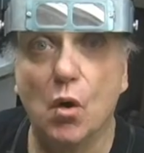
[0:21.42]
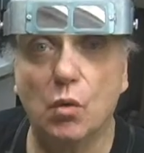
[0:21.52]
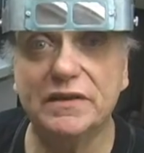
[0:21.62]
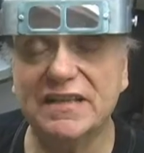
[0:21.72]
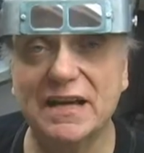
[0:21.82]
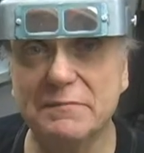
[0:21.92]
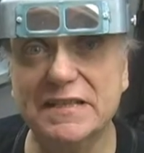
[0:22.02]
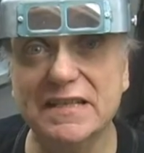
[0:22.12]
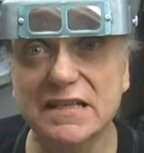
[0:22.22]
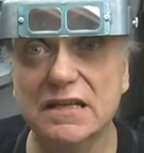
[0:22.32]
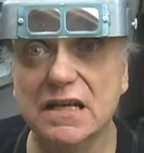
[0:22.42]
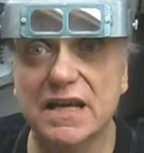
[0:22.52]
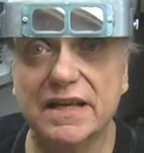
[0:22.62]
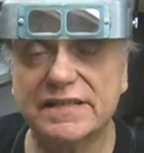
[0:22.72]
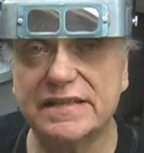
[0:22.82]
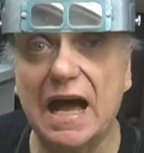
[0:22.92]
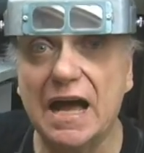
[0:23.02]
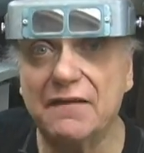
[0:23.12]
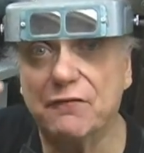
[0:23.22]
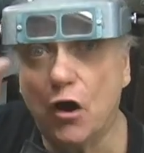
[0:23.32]
What time is it? It's
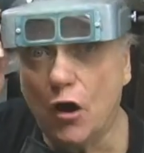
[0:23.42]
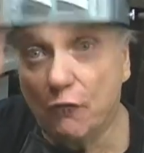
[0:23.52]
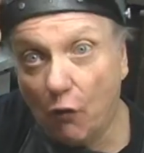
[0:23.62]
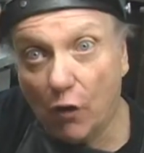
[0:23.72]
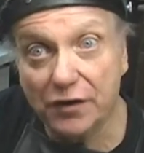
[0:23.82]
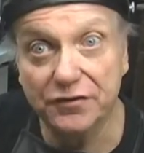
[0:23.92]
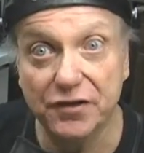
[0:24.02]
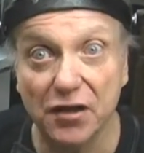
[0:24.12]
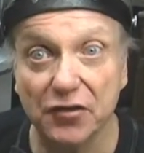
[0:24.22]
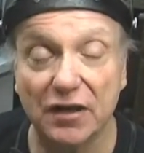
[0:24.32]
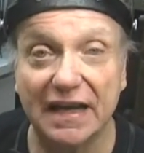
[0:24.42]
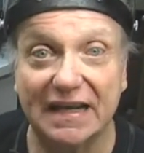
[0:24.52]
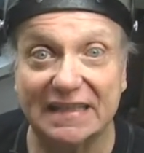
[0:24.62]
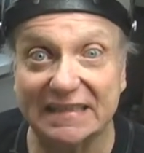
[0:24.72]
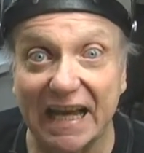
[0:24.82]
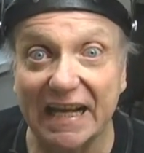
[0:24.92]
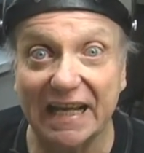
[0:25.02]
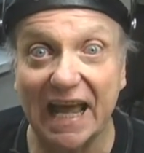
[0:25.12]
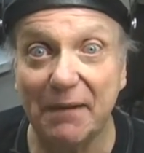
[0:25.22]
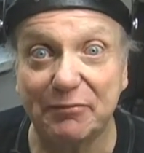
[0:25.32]
time for another exciting
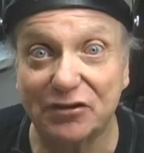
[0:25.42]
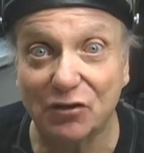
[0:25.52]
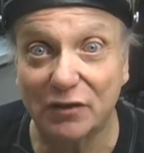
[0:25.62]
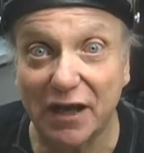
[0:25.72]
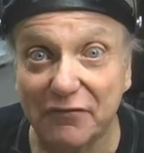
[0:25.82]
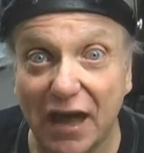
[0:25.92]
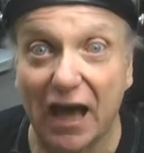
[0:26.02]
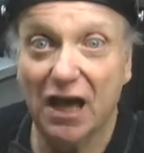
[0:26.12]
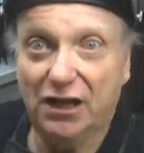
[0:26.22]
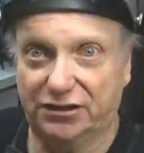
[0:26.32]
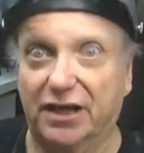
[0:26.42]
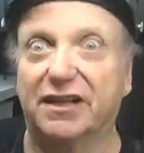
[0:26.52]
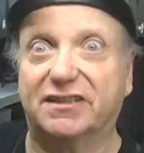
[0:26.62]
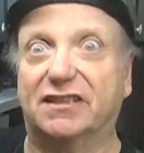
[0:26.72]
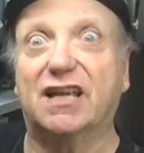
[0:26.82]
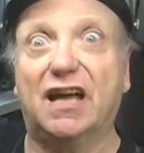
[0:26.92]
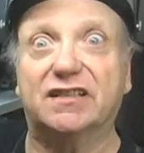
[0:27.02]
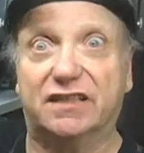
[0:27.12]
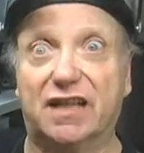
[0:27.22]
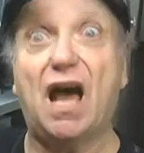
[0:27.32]
episode of the
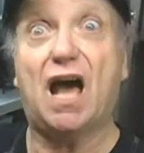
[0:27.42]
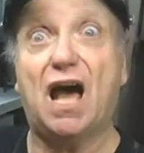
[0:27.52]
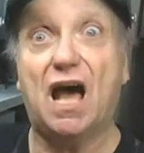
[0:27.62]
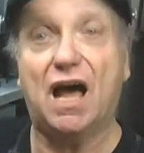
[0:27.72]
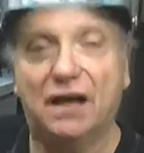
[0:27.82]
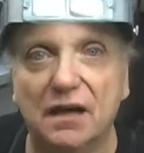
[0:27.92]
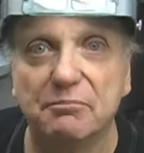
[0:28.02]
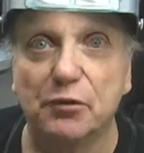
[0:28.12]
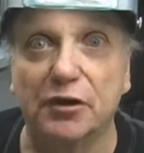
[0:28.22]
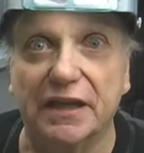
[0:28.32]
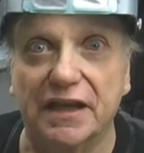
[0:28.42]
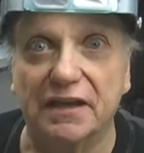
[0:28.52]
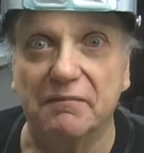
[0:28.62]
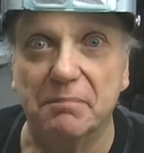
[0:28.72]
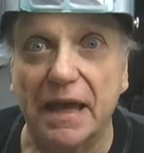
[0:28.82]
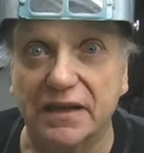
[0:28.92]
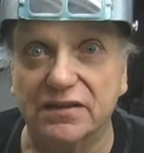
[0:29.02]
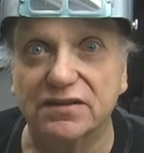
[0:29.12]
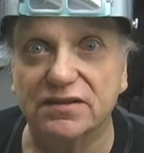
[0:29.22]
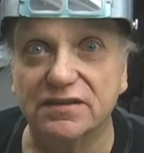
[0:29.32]
da-da-da-da-da Burning
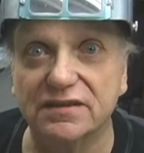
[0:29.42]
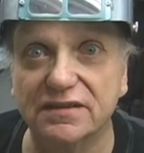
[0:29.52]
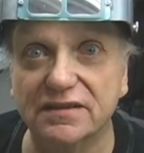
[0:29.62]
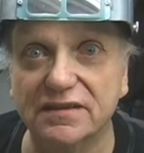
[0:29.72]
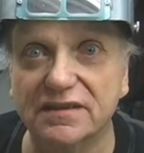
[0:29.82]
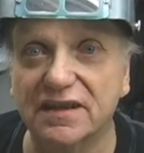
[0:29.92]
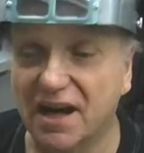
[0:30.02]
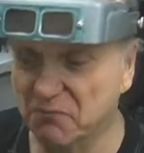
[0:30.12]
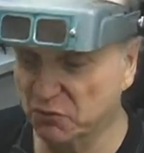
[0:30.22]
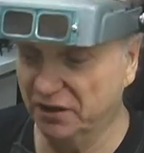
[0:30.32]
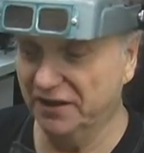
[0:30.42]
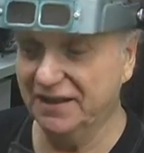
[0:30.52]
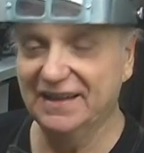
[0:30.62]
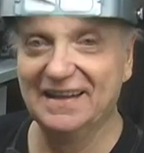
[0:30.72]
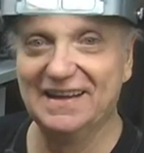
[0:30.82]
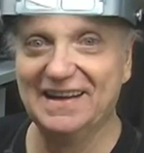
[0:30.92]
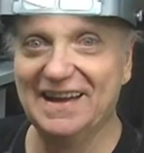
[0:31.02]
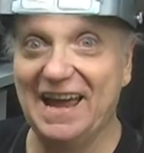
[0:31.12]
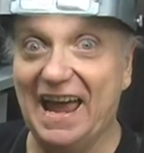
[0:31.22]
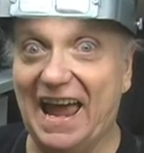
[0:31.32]
Bench. I'm Willie,
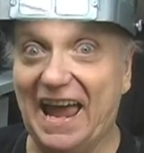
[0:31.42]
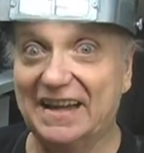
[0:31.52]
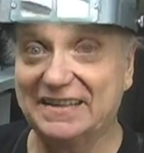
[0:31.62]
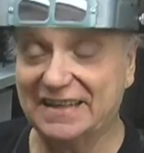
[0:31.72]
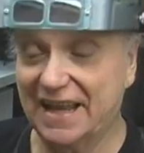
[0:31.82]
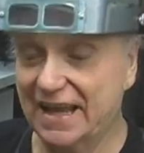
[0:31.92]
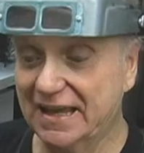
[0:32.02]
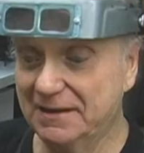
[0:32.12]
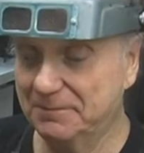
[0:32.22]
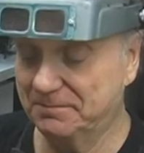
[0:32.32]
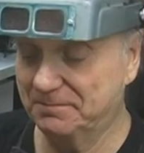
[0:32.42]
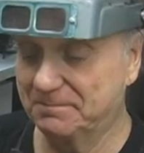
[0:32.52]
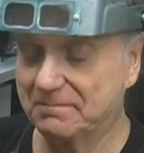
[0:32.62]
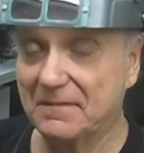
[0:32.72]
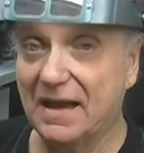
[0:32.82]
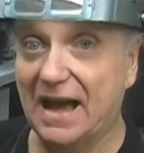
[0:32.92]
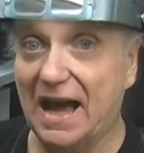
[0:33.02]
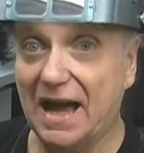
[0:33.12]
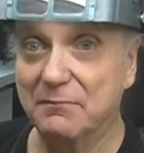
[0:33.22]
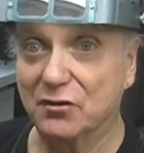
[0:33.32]
and today
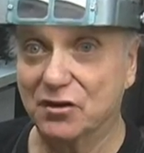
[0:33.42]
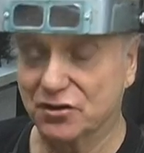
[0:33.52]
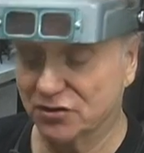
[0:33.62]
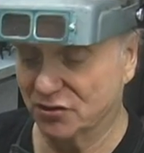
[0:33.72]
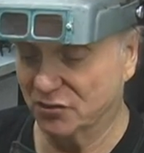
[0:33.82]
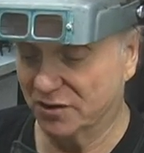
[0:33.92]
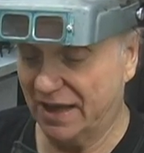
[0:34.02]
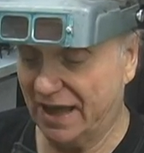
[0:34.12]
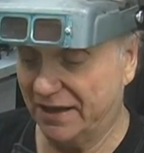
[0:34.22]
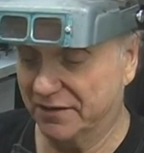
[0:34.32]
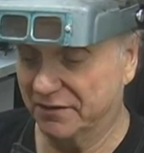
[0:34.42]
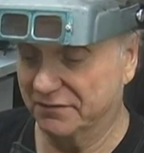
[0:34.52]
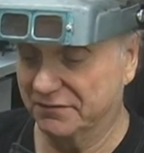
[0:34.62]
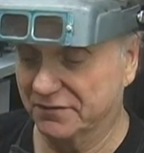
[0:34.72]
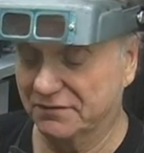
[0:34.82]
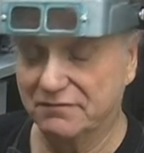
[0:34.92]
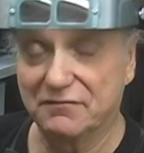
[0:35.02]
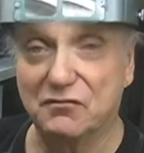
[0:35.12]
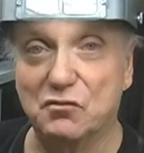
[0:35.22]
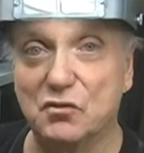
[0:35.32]
I'm going to show you how to
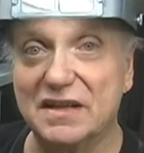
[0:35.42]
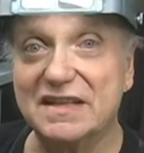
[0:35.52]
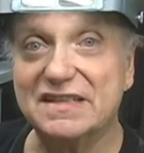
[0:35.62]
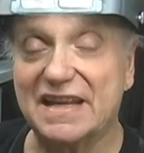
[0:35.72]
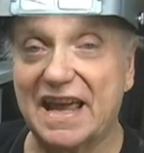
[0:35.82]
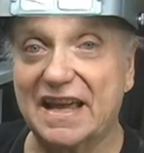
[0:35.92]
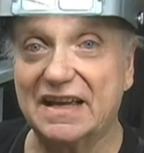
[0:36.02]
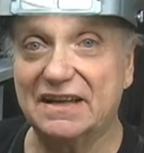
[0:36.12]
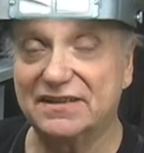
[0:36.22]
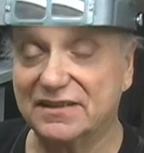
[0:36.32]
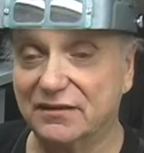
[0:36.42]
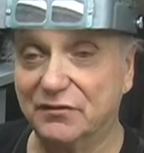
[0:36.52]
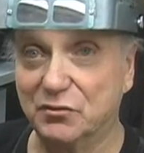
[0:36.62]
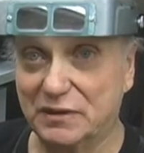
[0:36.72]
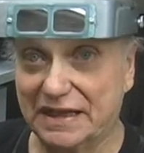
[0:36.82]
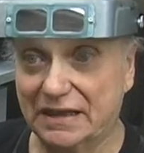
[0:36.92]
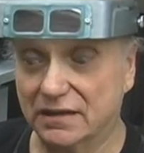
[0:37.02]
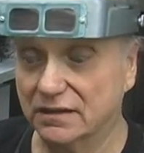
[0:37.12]
re-shank a silver ring.